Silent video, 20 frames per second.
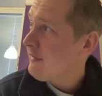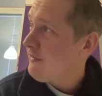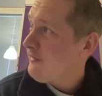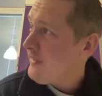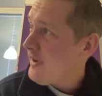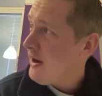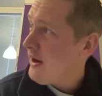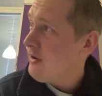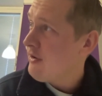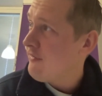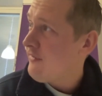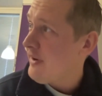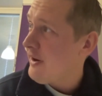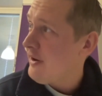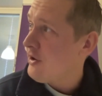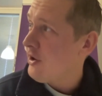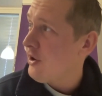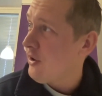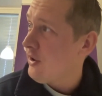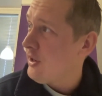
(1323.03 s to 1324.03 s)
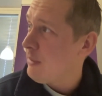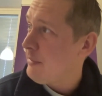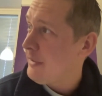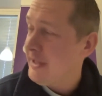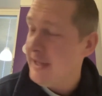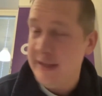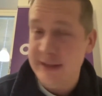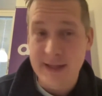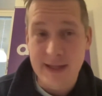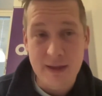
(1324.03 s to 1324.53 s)
the very, very early
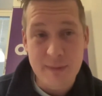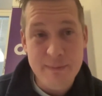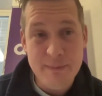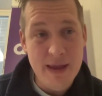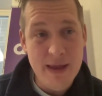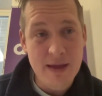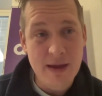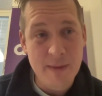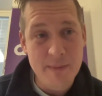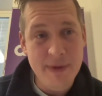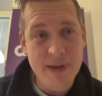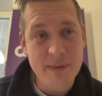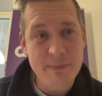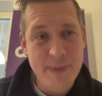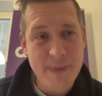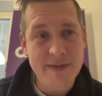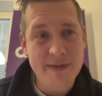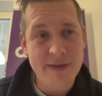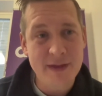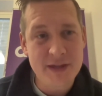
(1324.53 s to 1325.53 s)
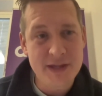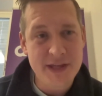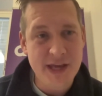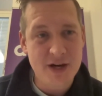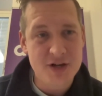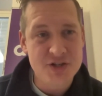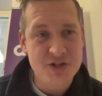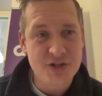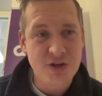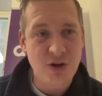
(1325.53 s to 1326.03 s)
beginning, I mean, many
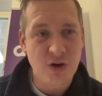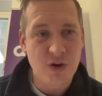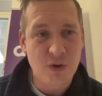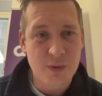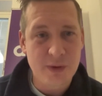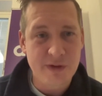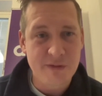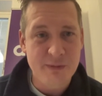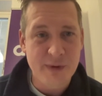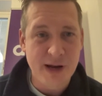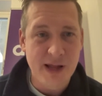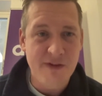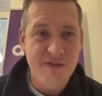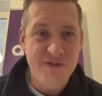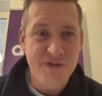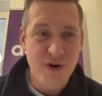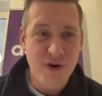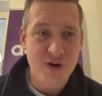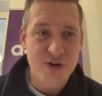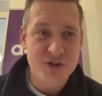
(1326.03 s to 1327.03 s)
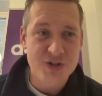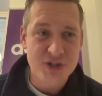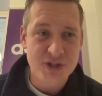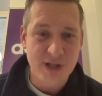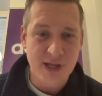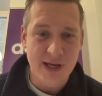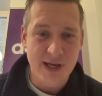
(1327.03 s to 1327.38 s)
years ago, that when I first